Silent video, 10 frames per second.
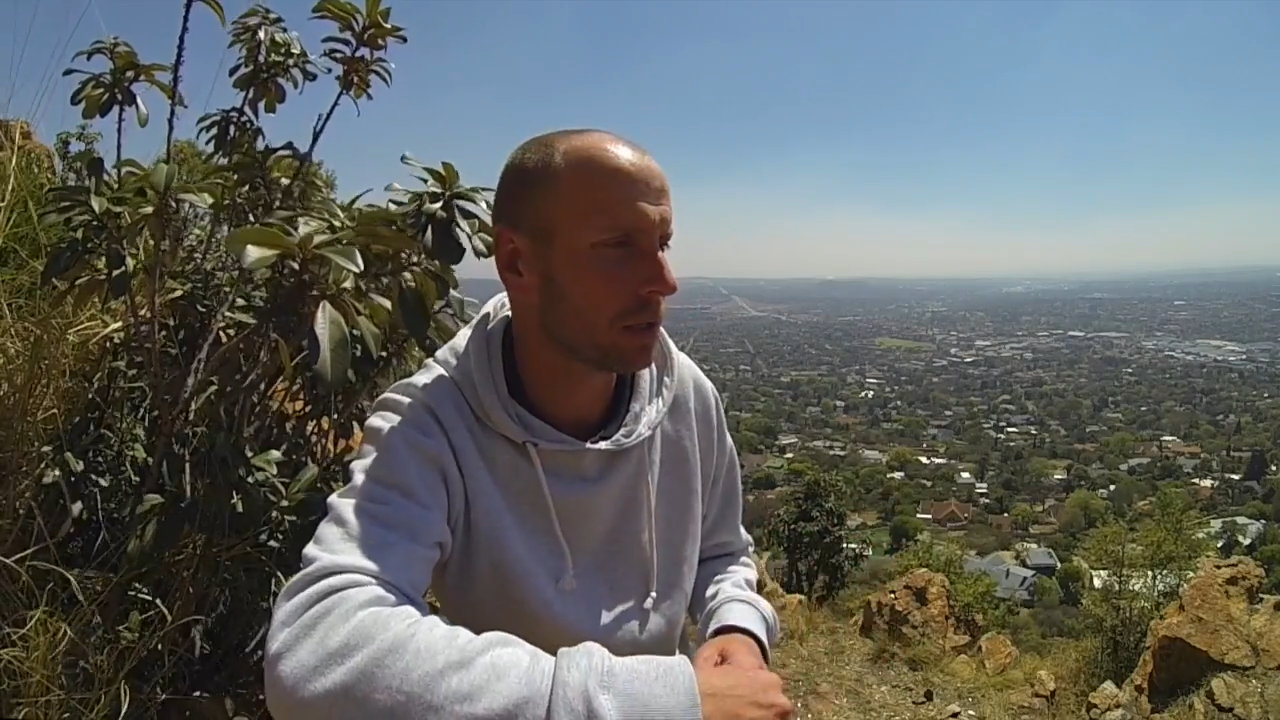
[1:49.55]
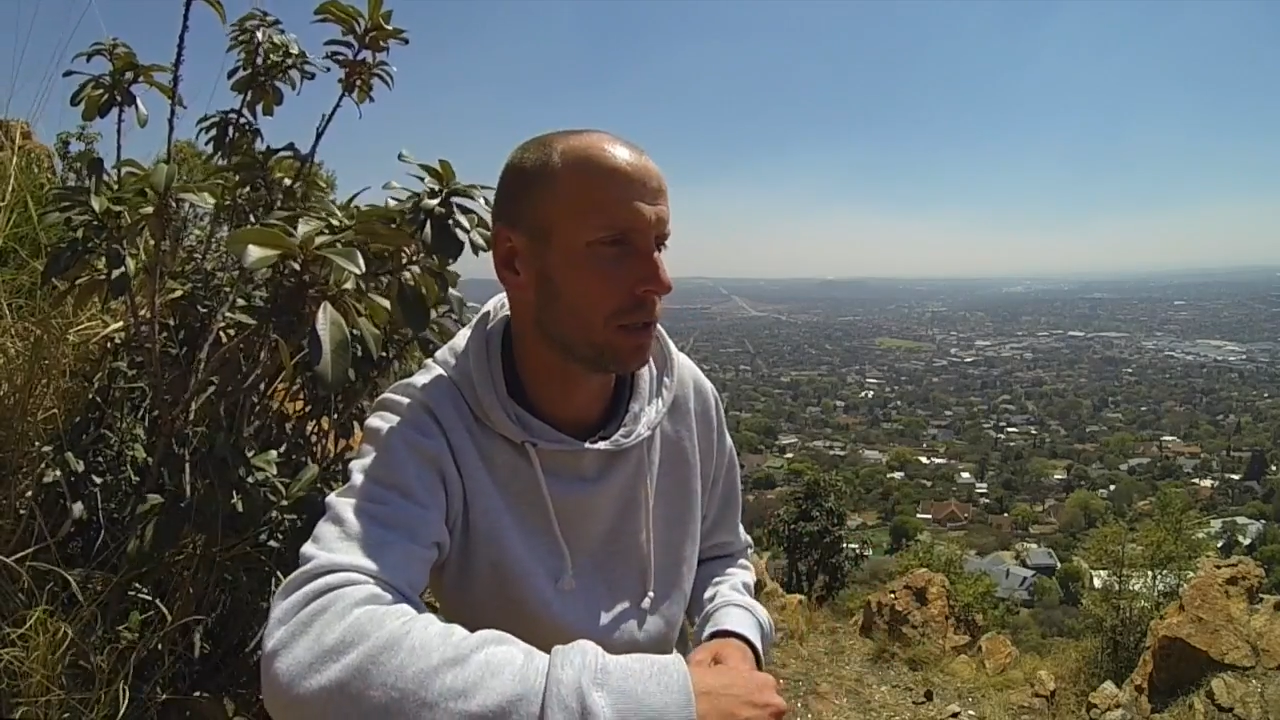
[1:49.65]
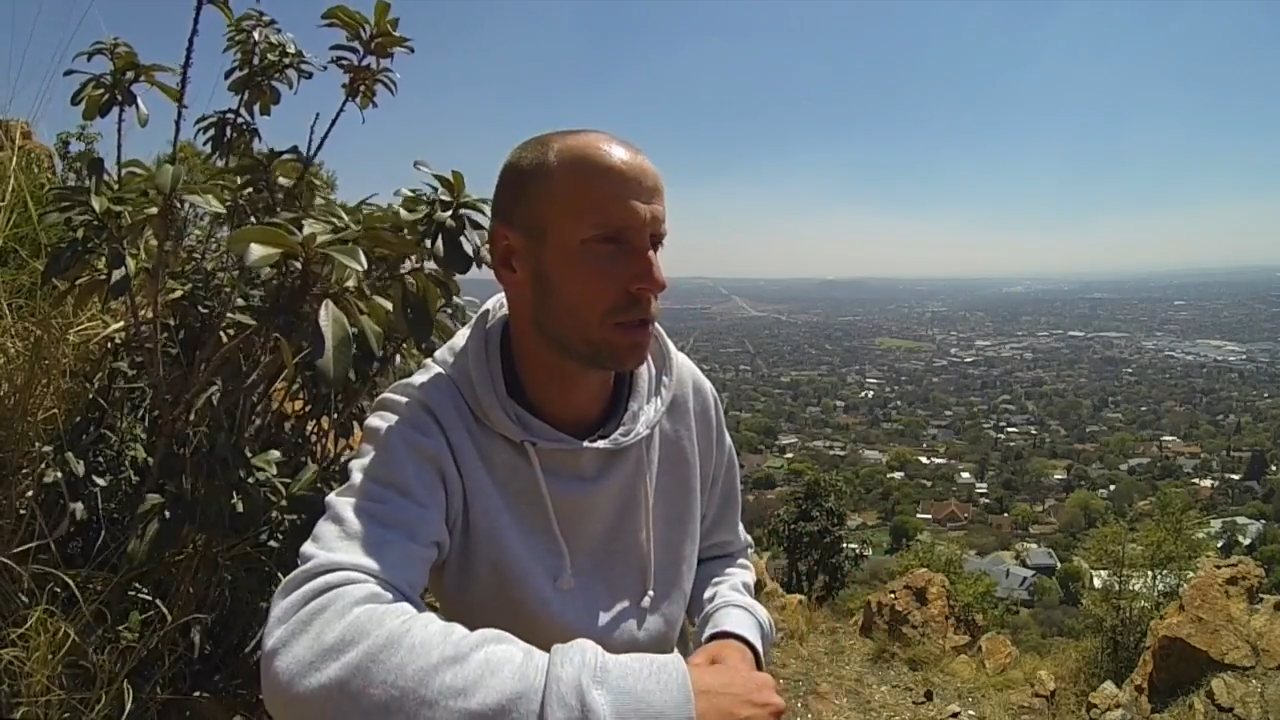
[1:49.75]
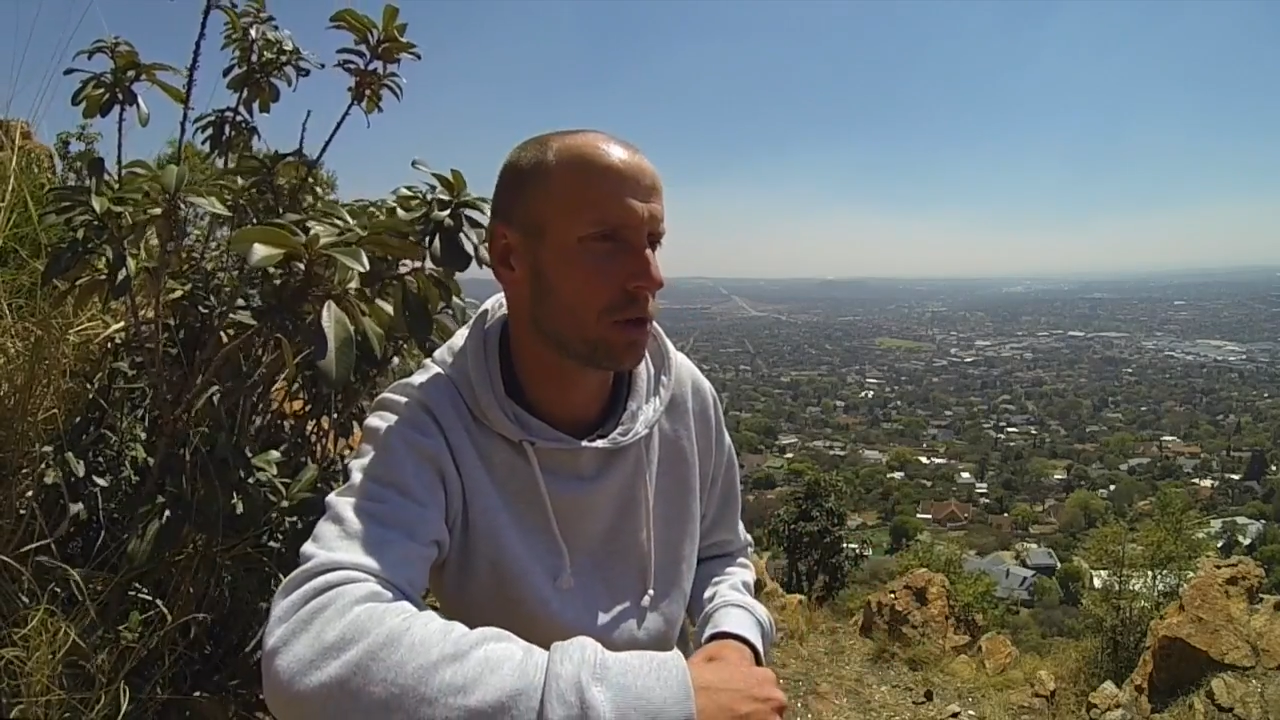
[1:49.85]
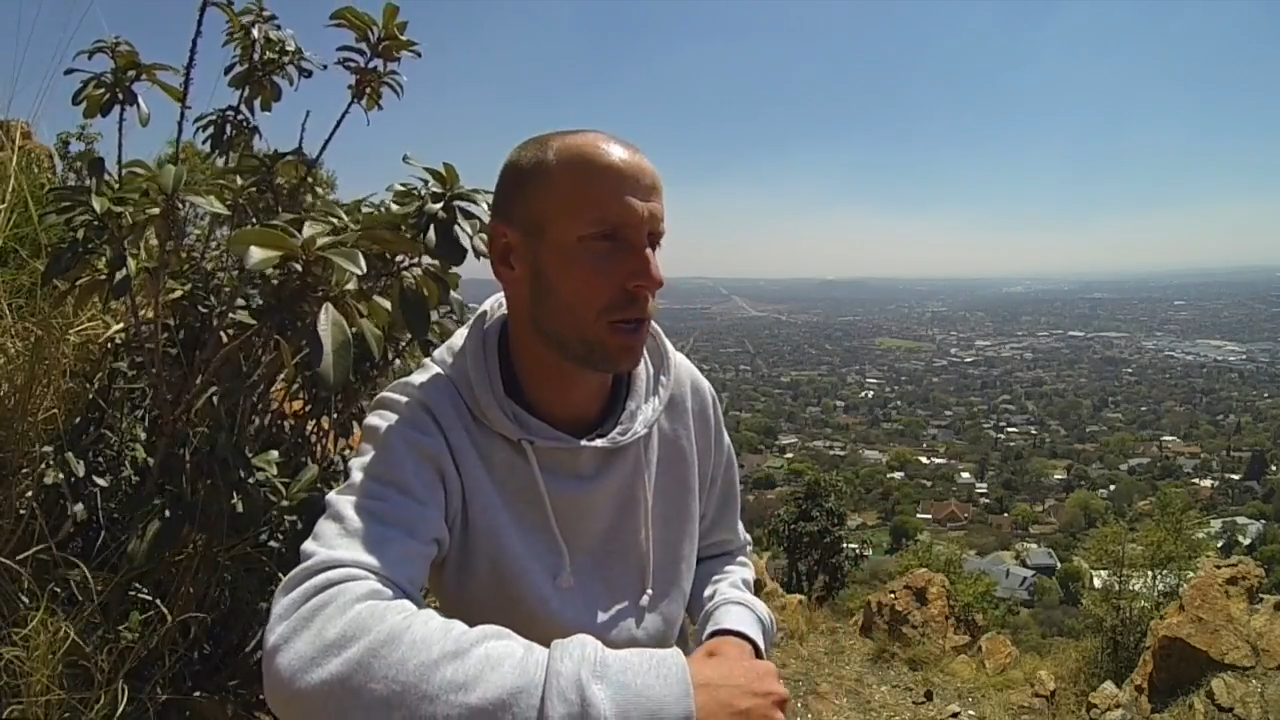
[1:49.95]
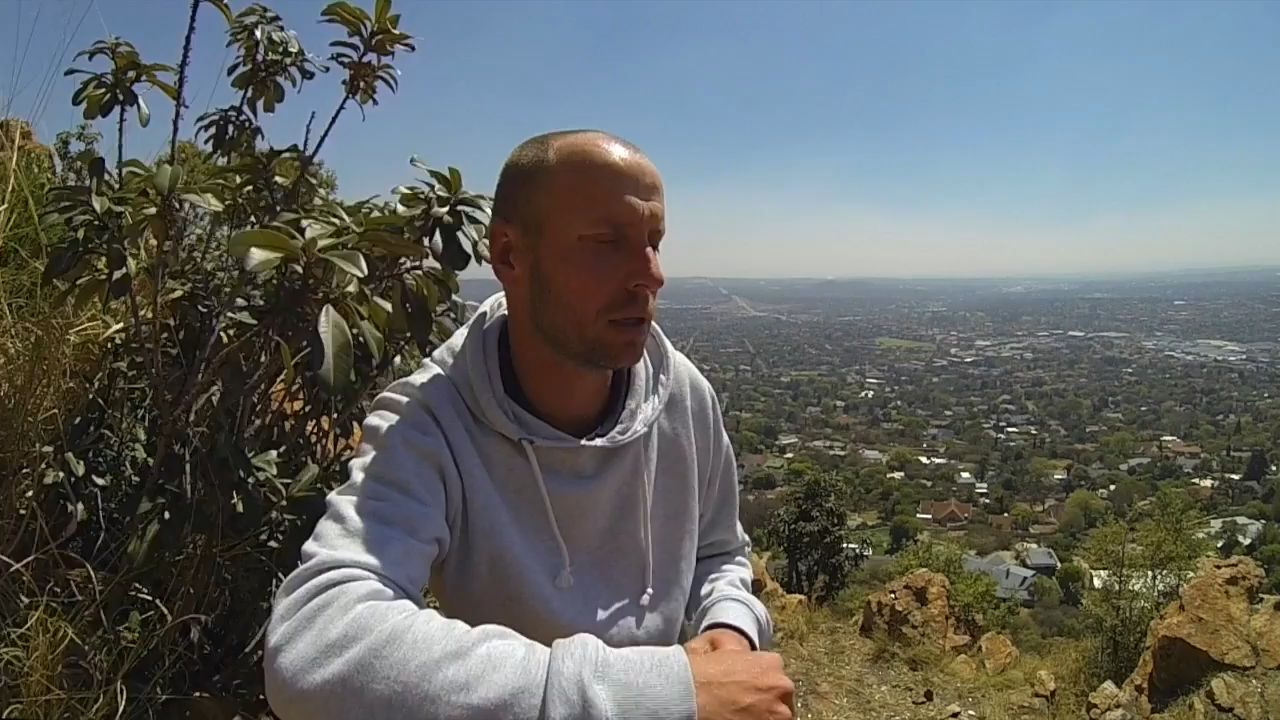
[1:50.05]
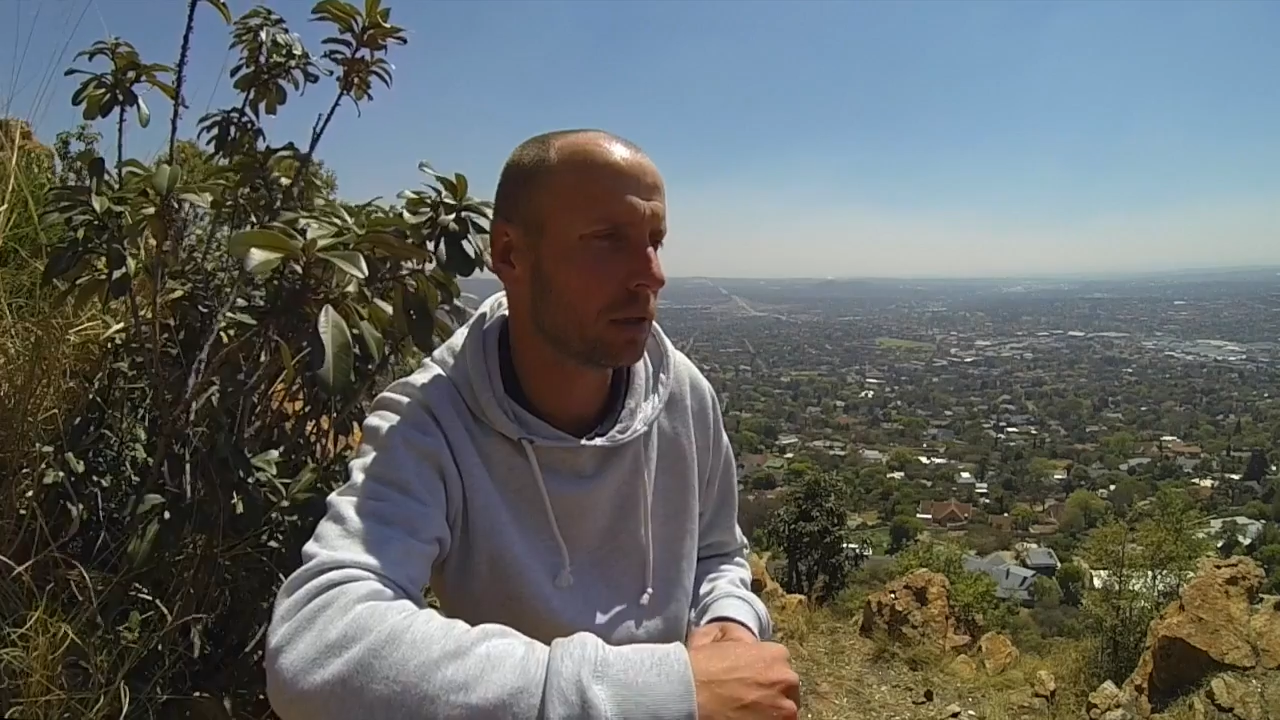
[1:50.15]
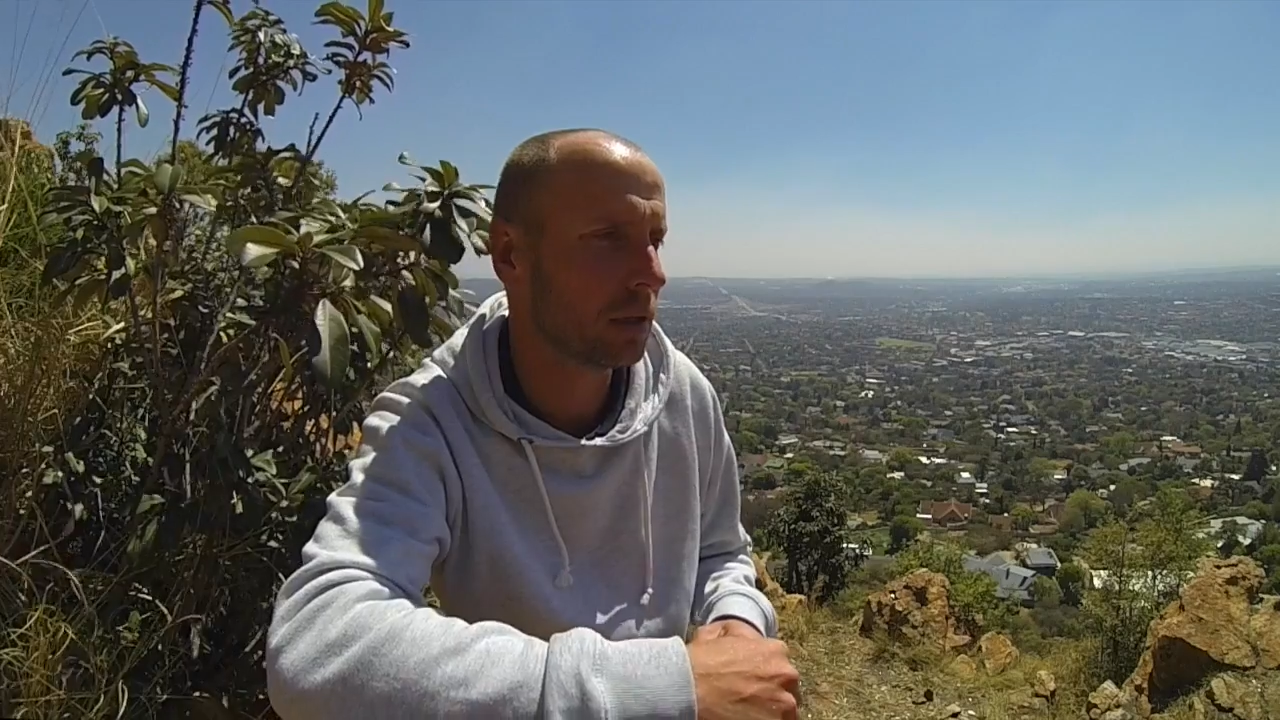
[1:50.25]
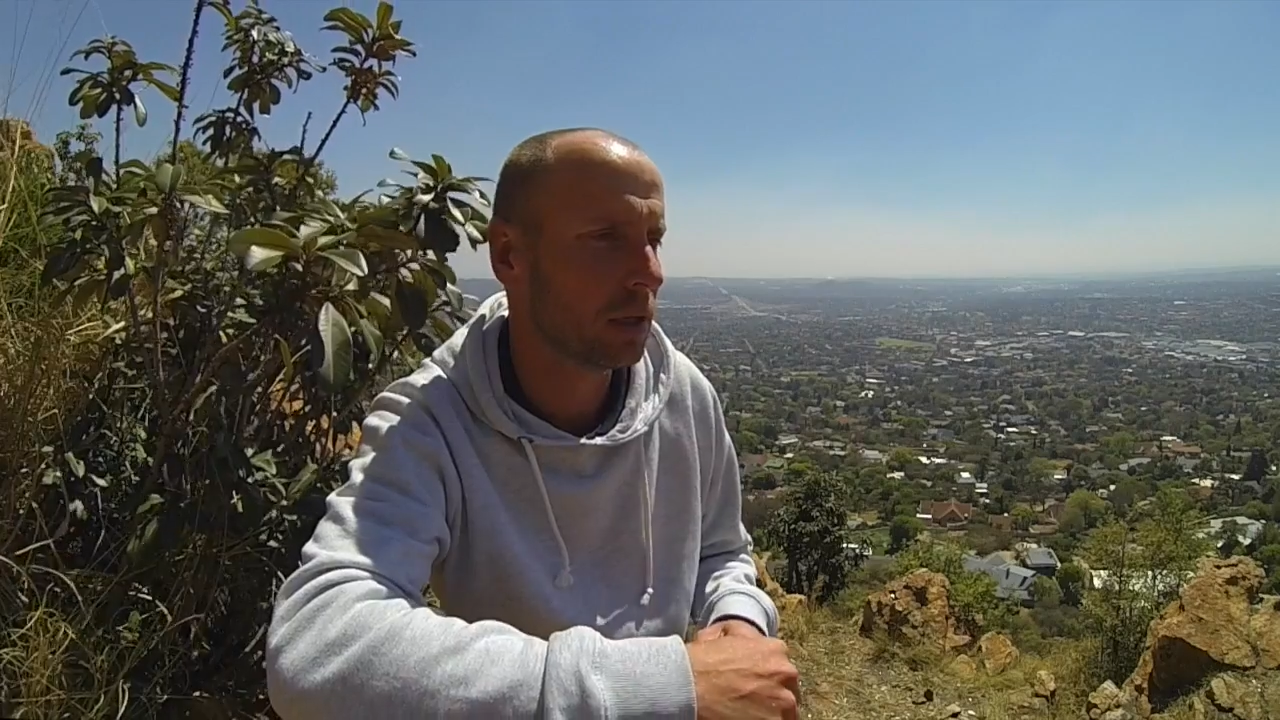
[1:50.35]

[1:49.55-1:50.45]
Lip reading: a struggle.